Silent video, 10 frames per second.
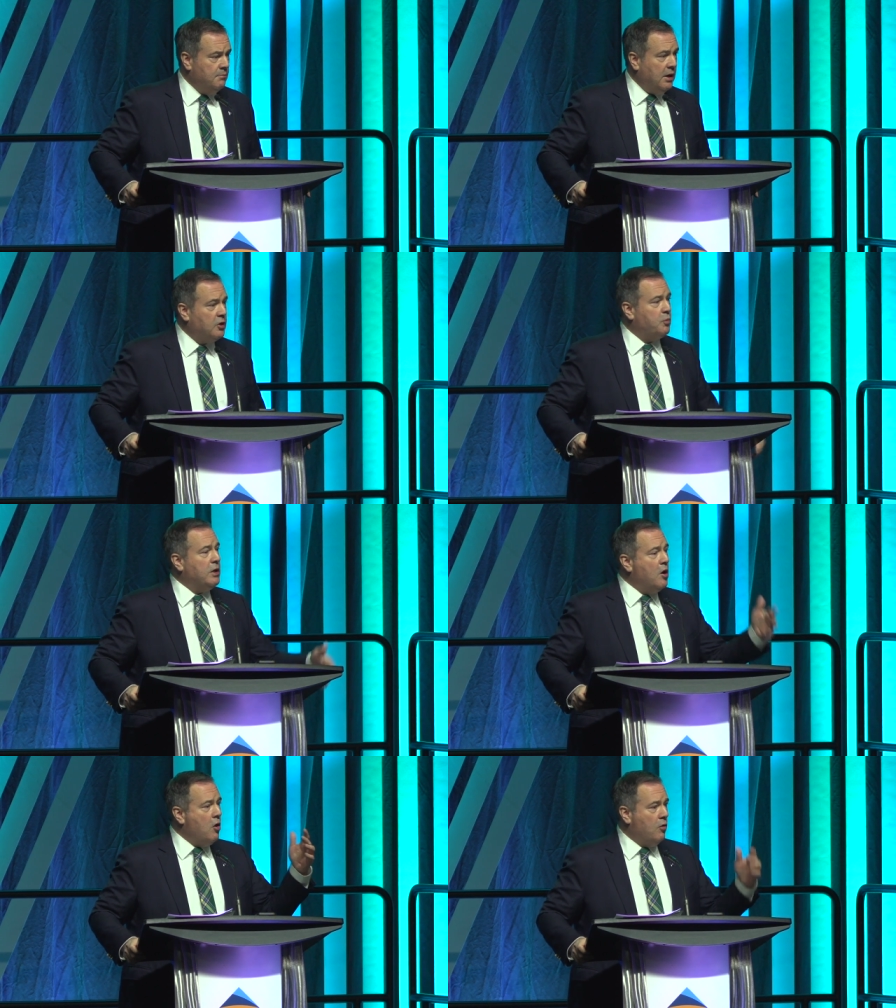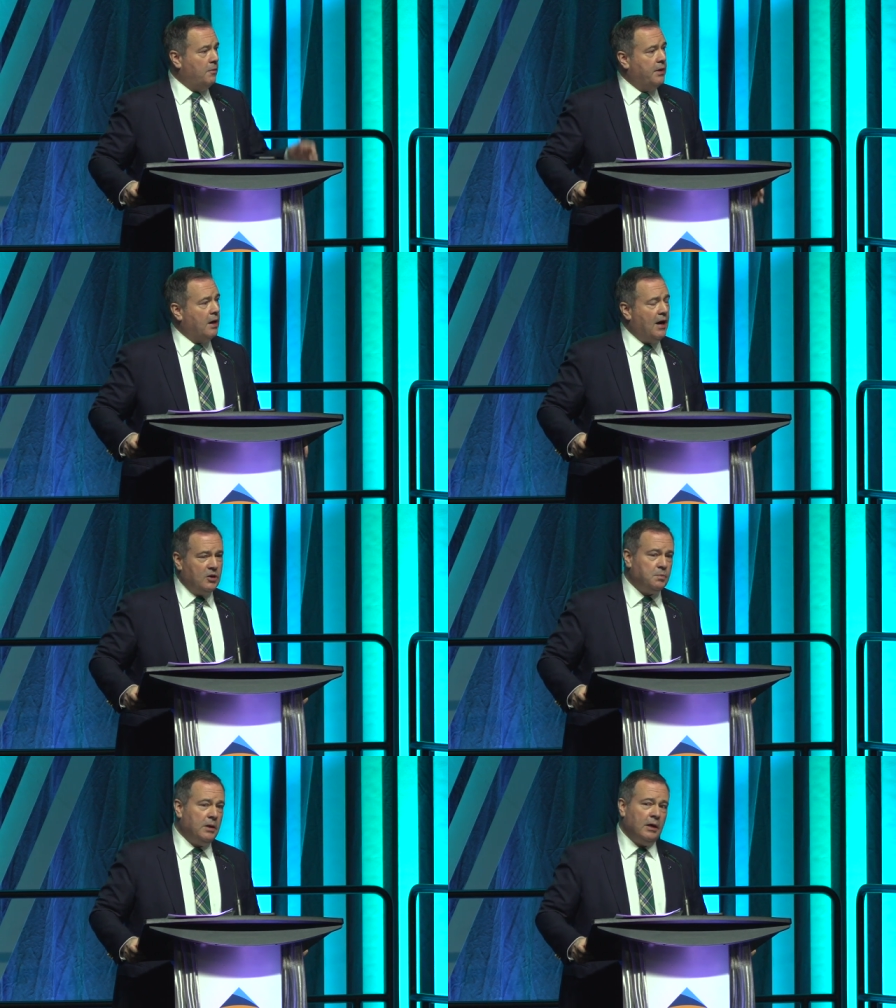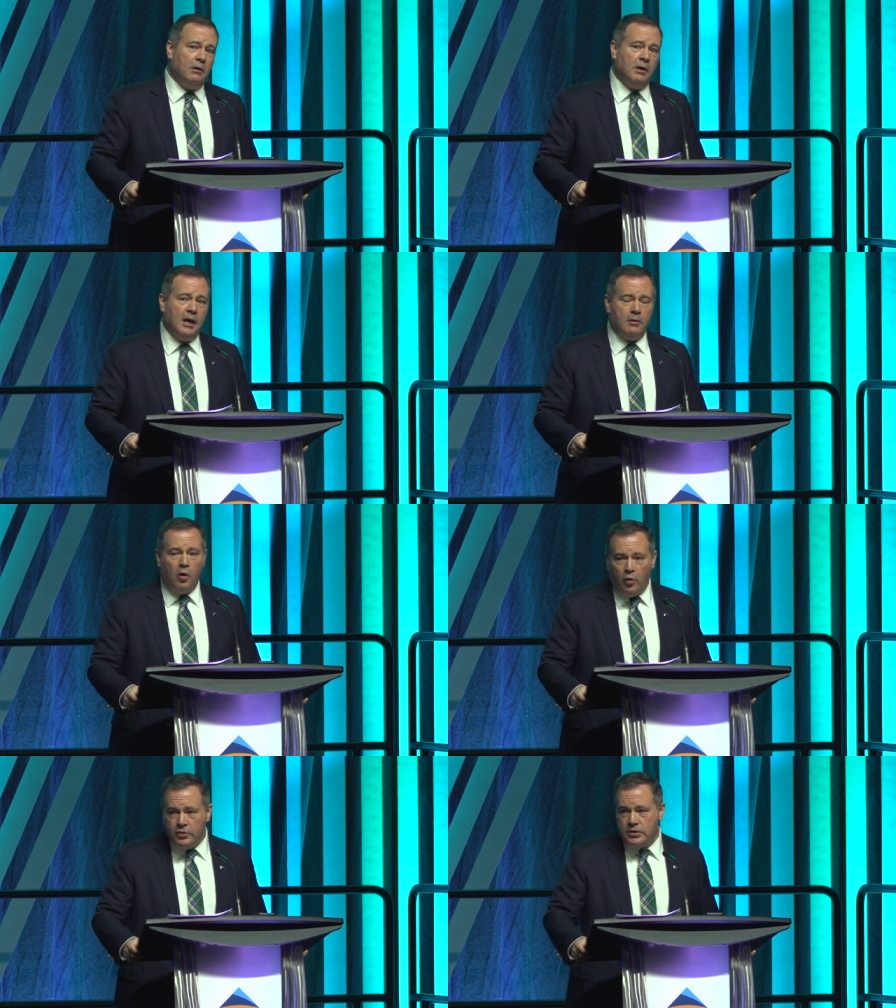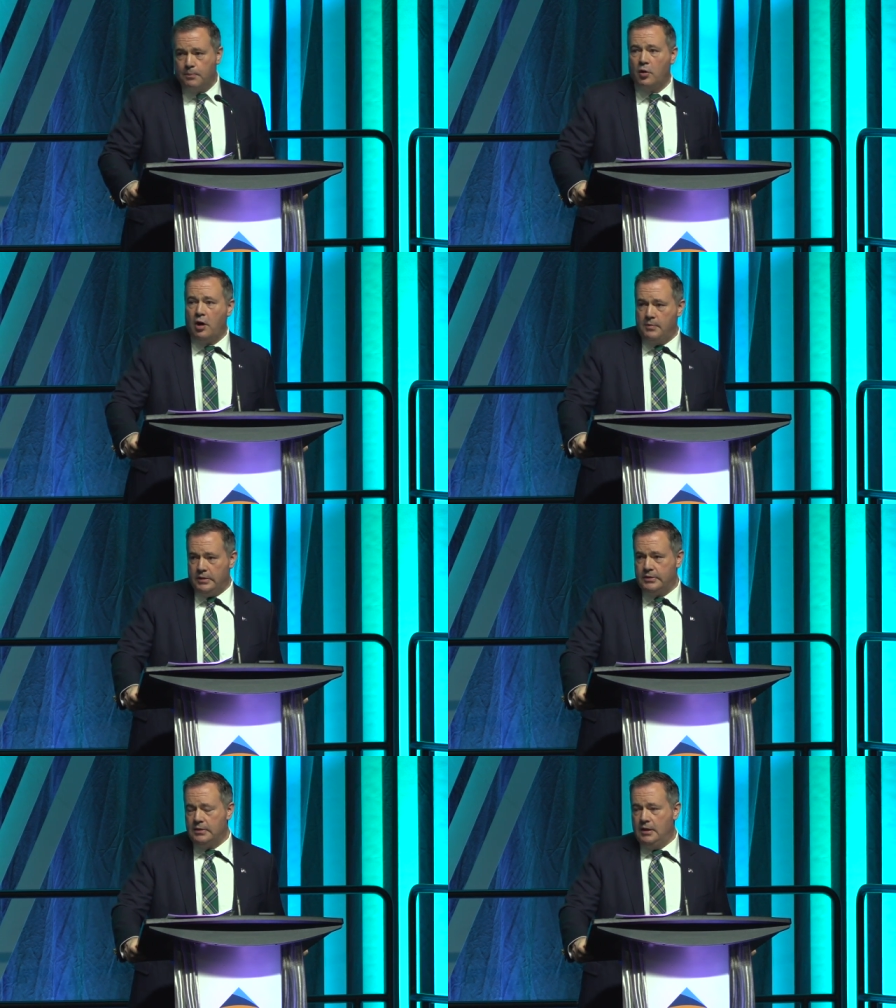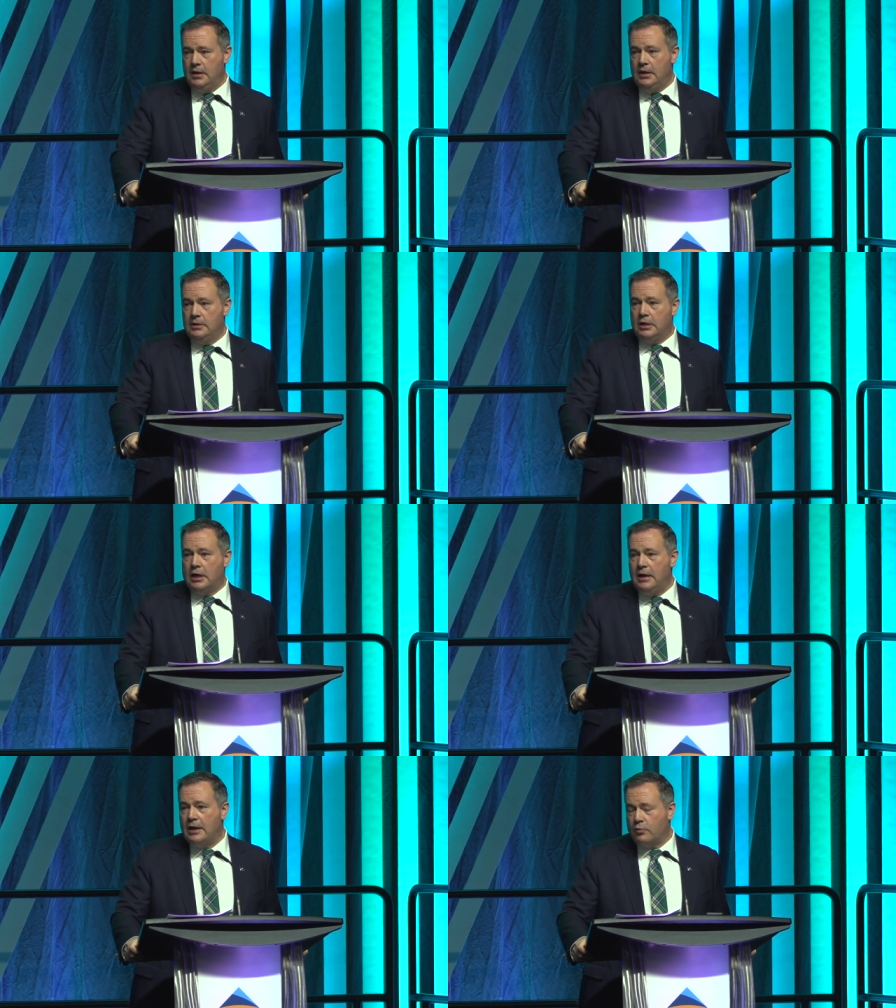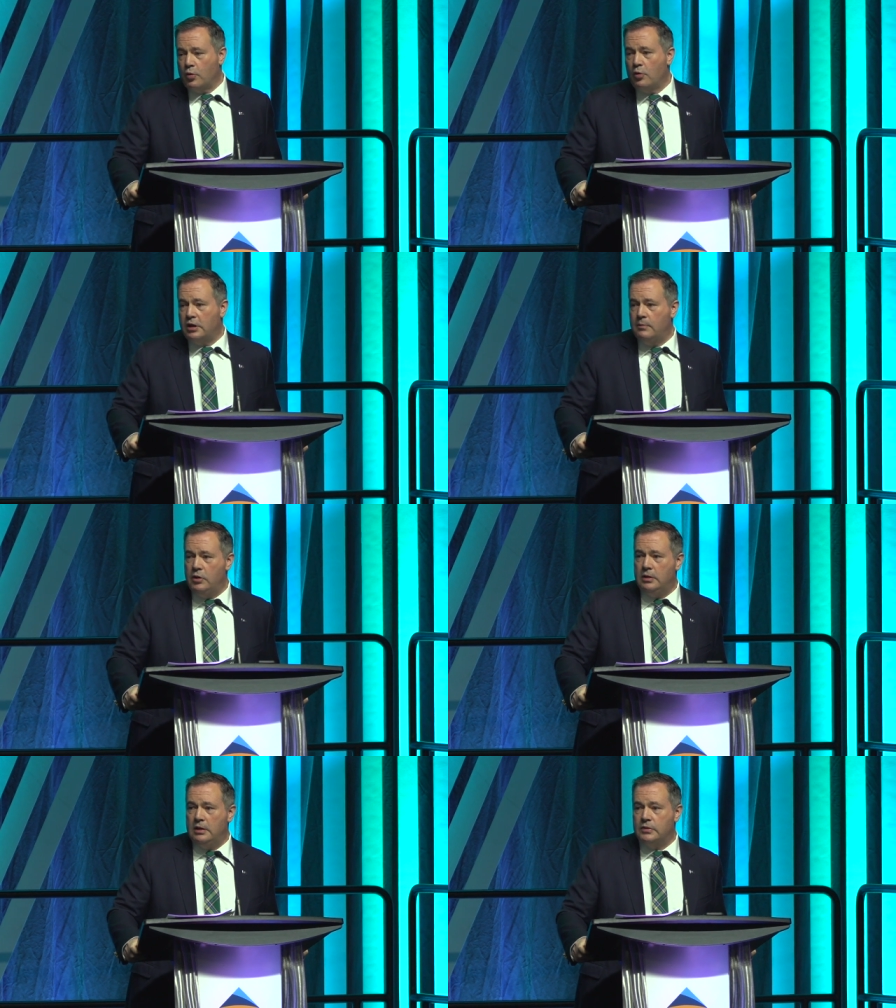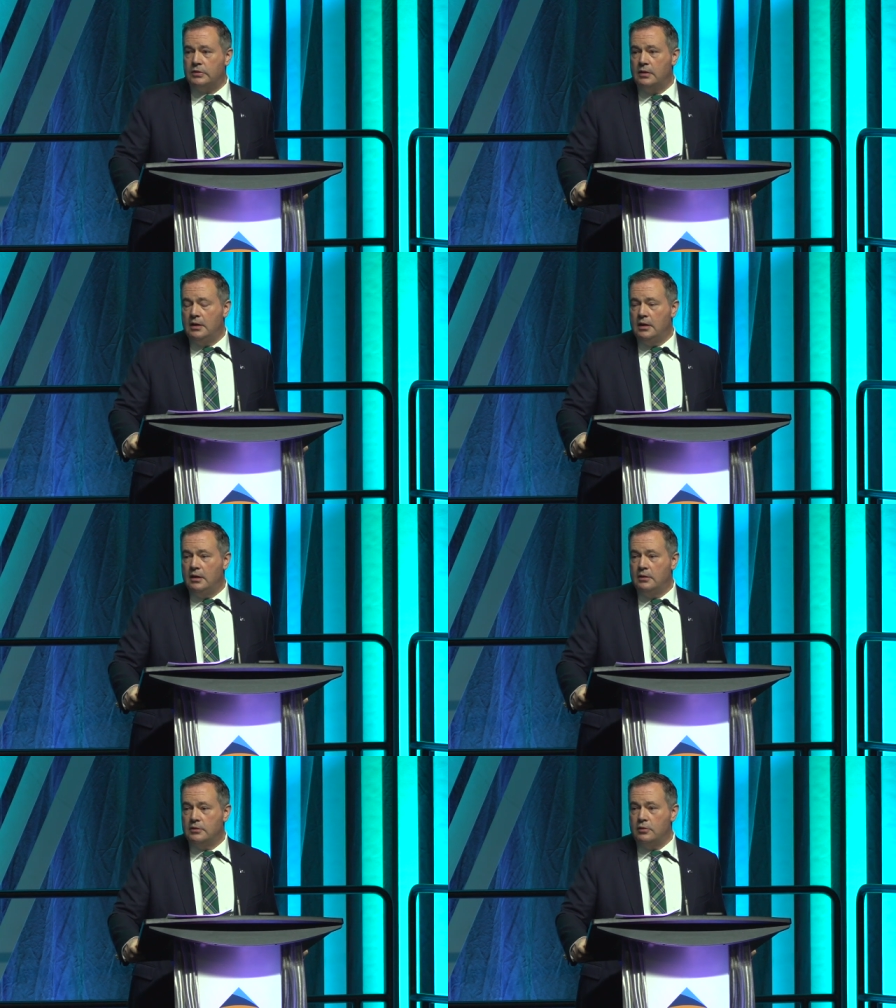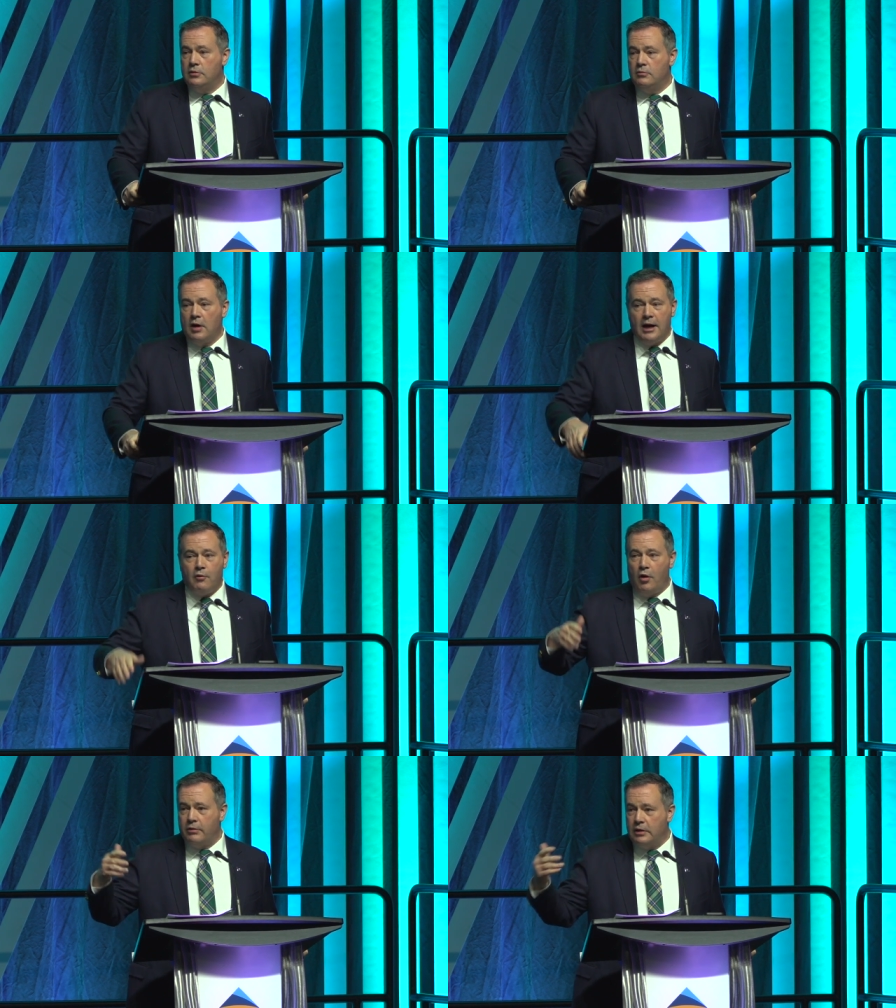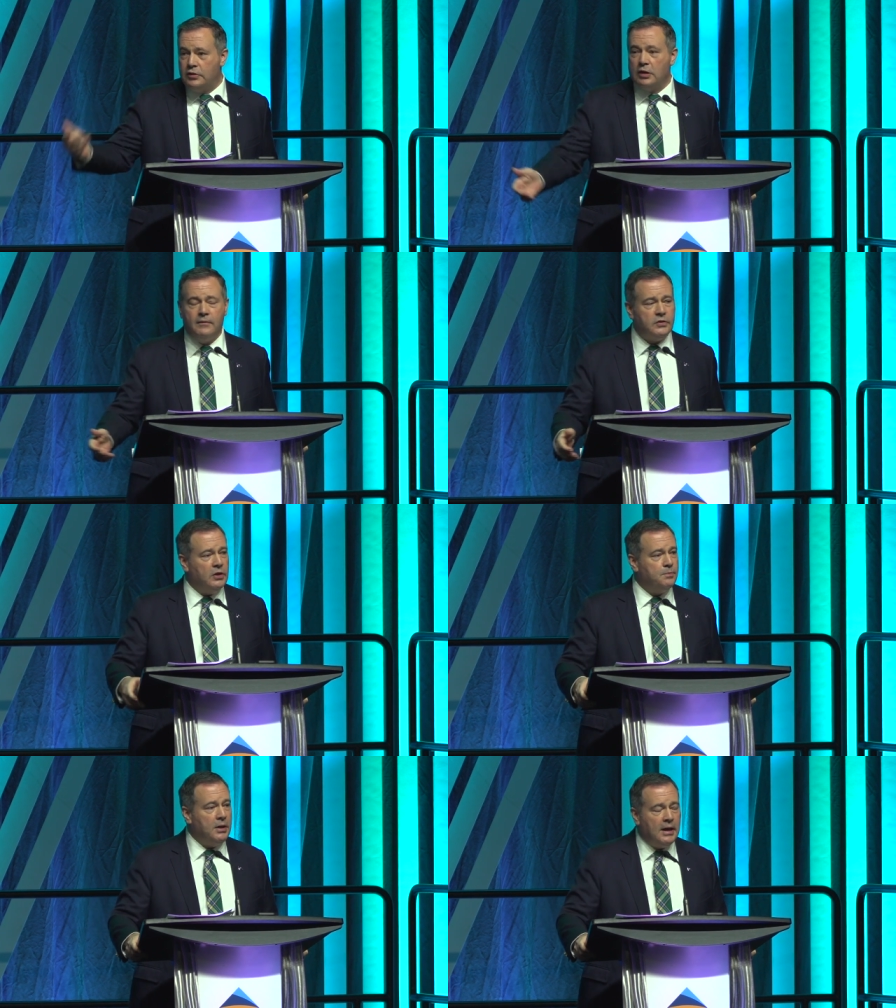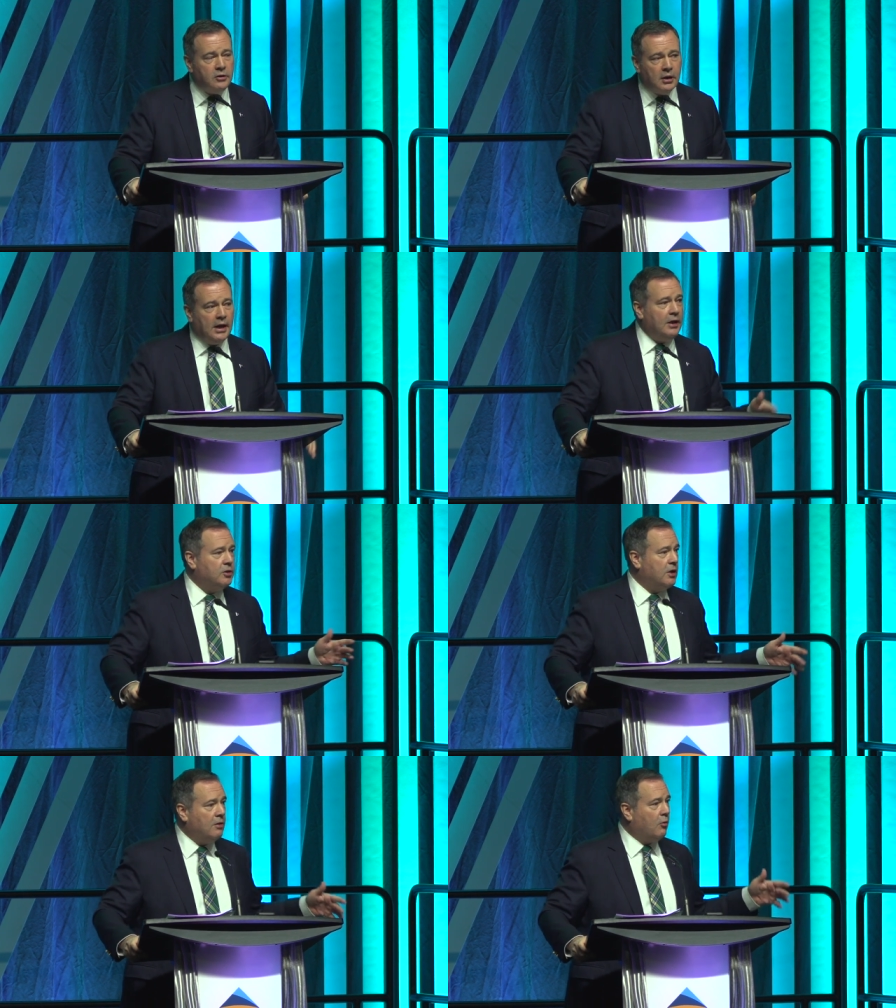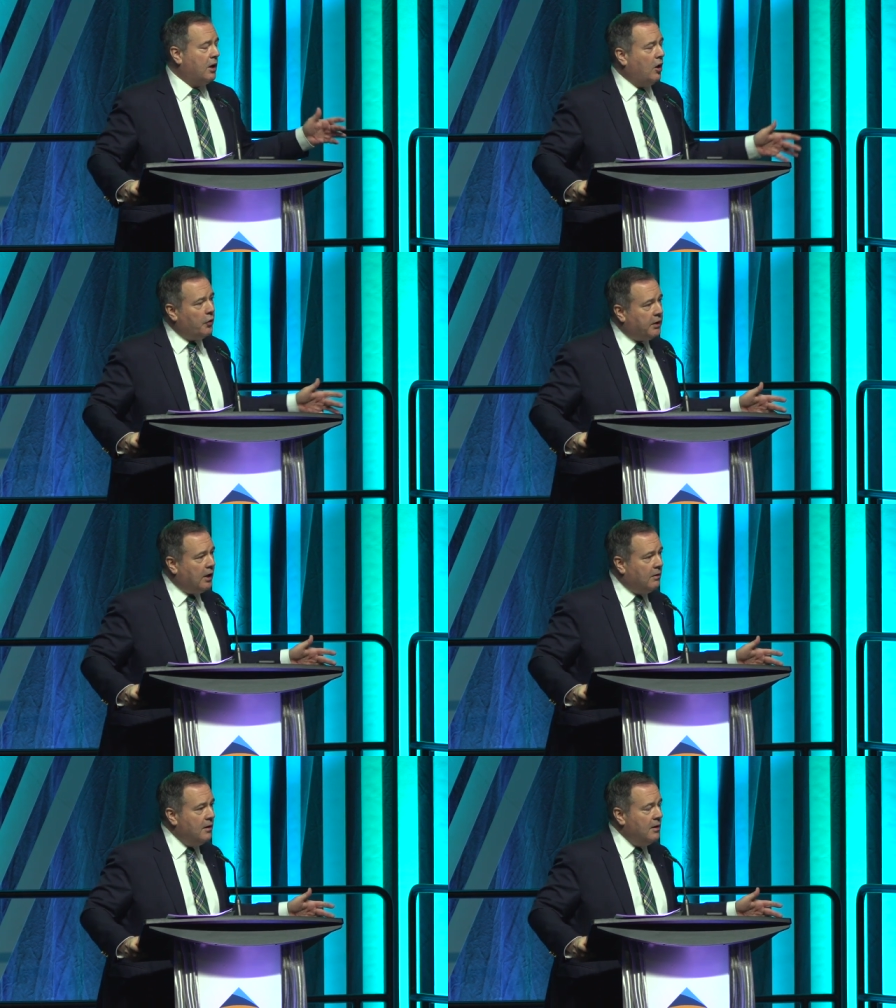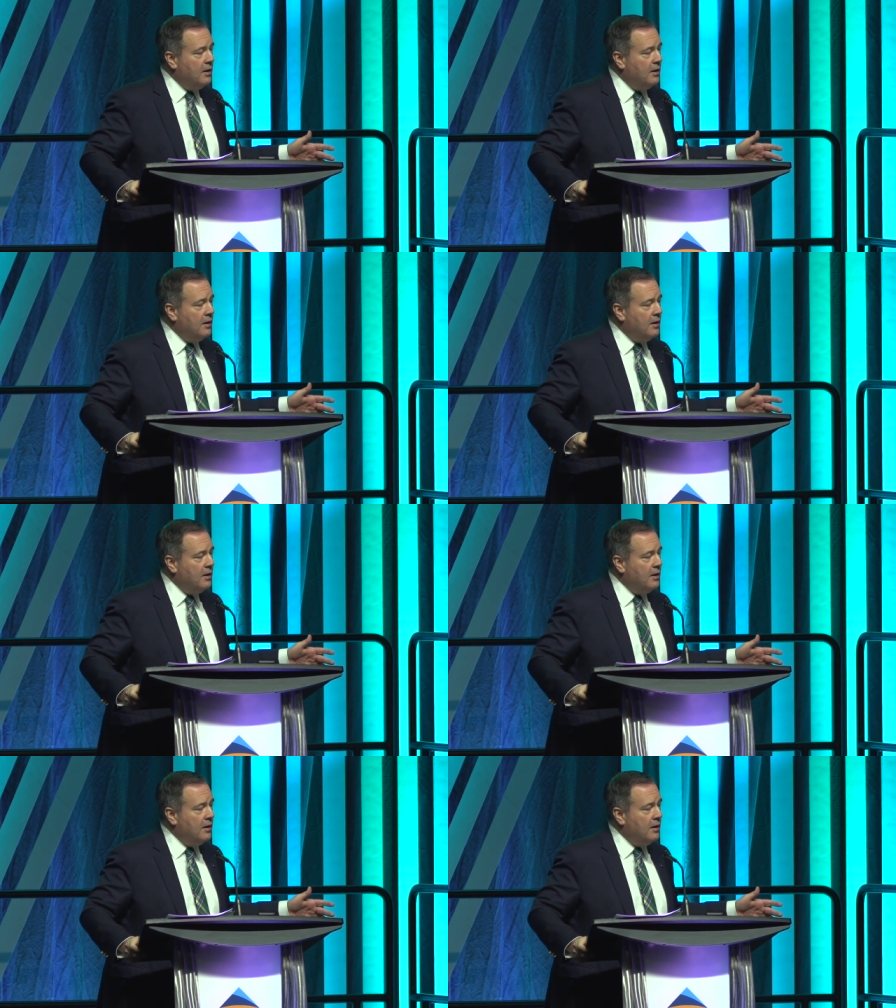Because we know that high speed internet holds the promise to connect rural communities to high quality services, be it education or healthcare,